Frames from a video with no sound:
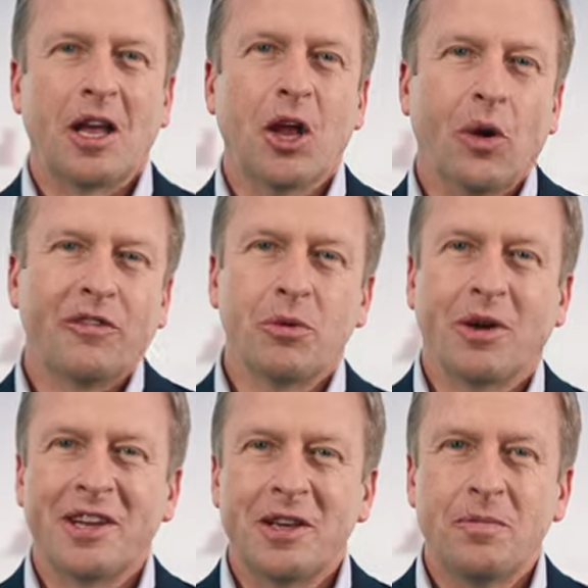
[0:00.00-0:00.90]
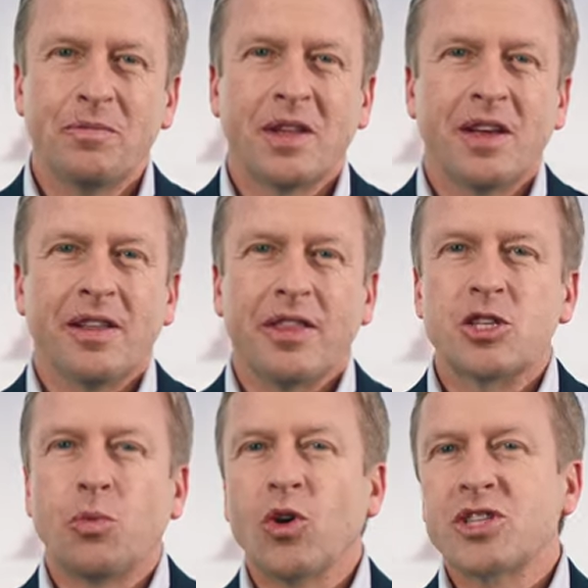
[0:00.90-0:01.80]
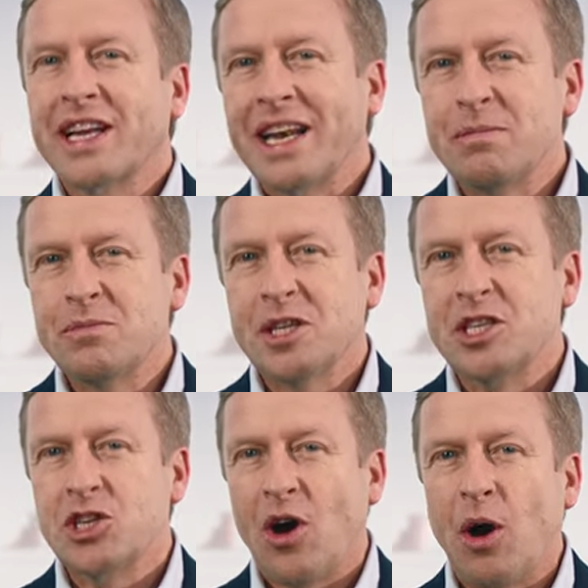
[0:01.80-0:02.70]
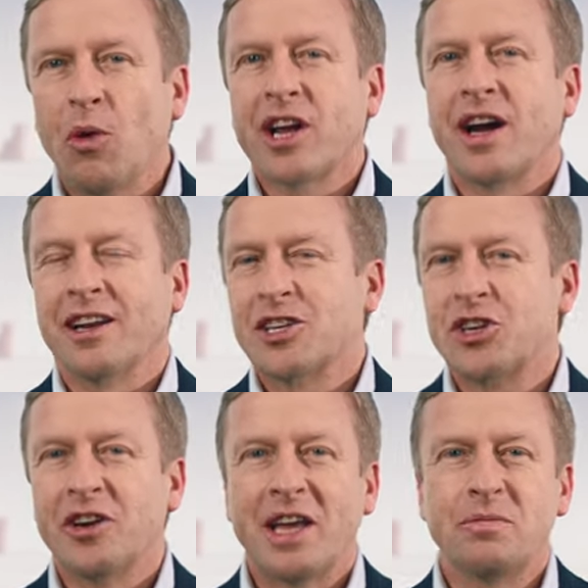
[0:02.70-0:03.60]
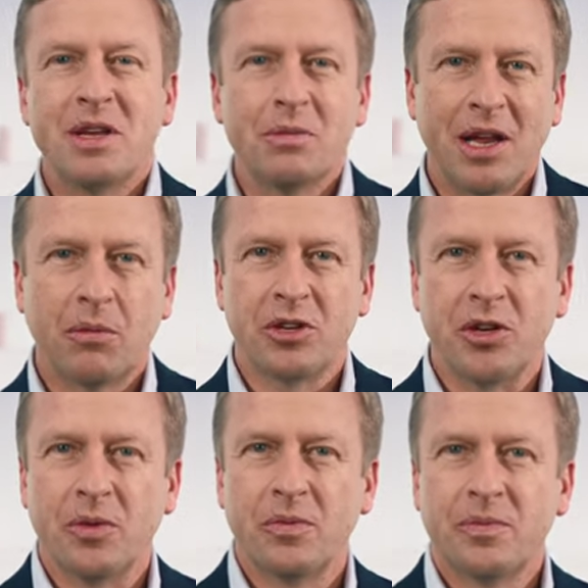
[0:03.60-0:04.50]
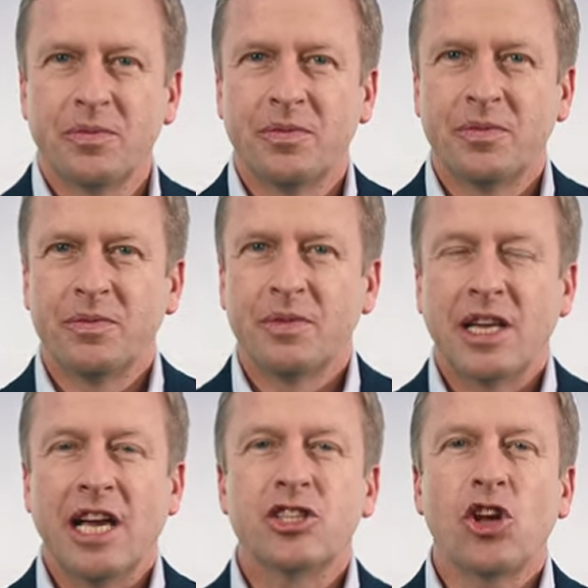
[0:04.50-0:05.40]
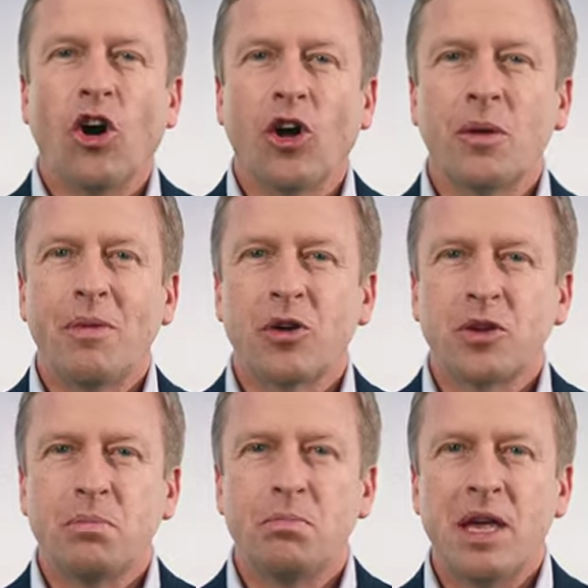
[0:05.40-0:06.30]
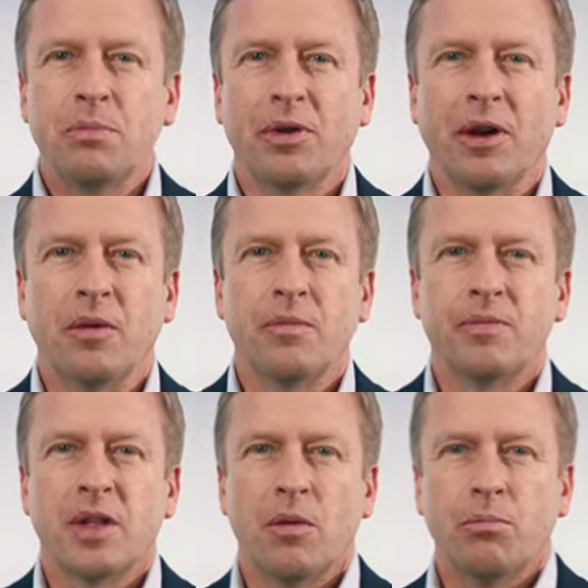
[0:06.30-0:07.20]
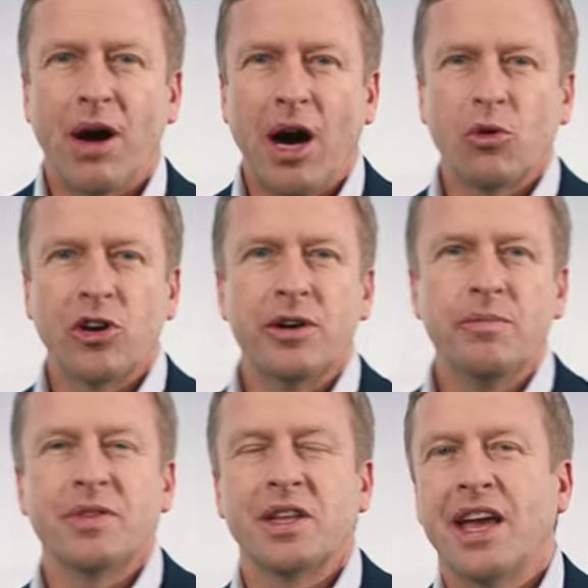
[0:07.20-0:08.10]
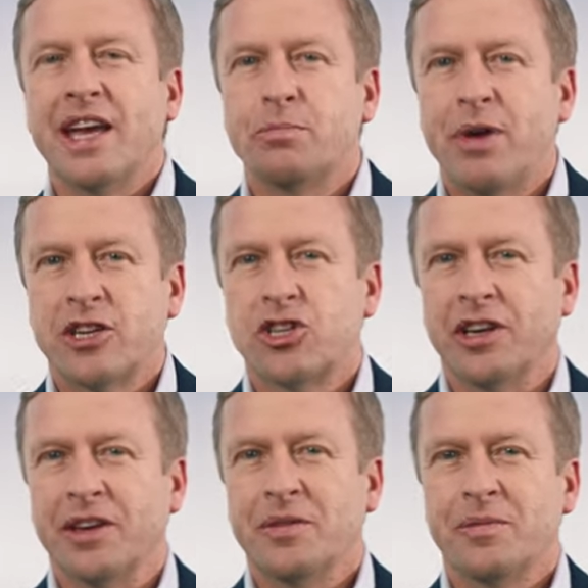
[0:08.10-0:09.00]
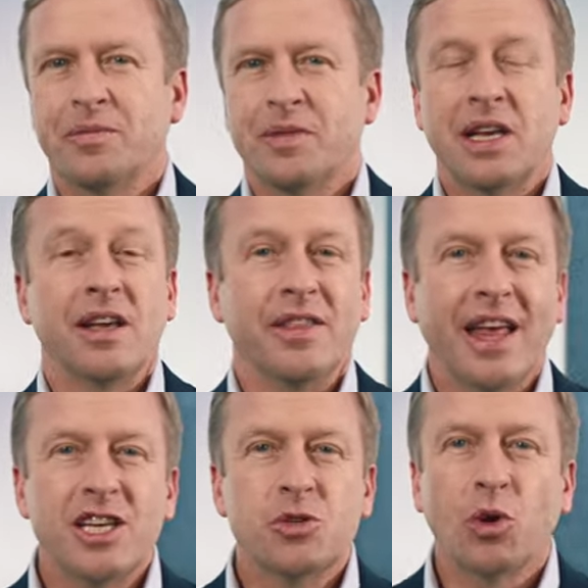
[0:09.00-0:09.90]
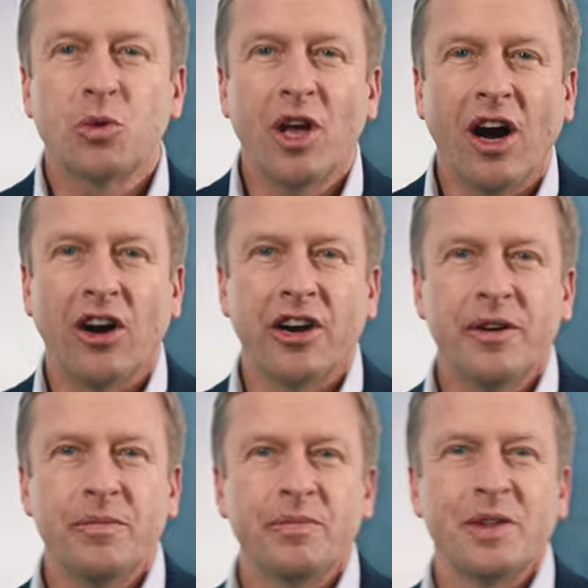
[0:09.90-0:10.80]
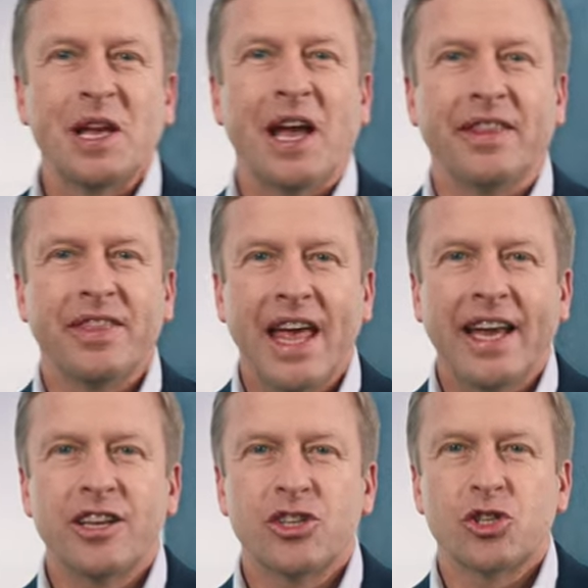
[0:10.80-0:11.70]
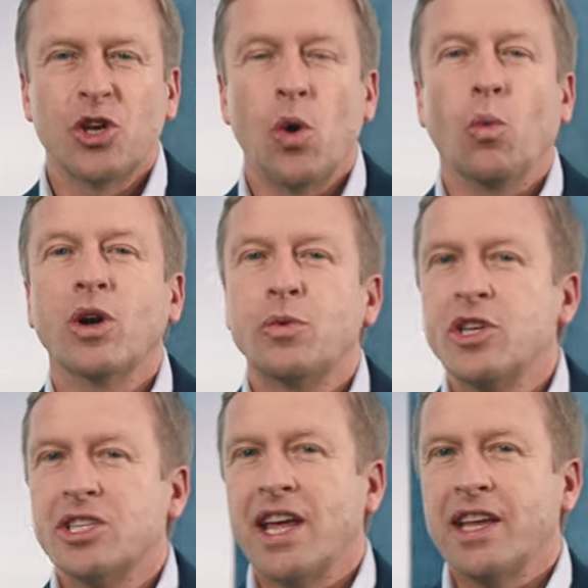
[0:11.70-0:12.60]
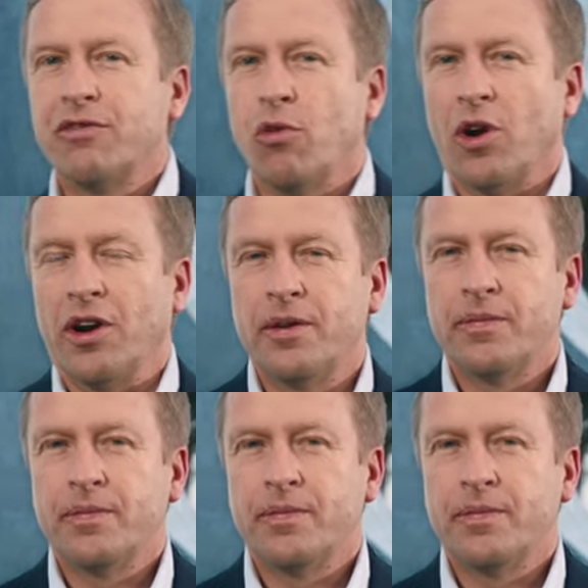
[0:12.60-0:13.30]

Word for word: Hello, everybody. This was a glimpse into our culture at BMW. It's all about people, power, and passion. That is what we are, and that is what we stand for.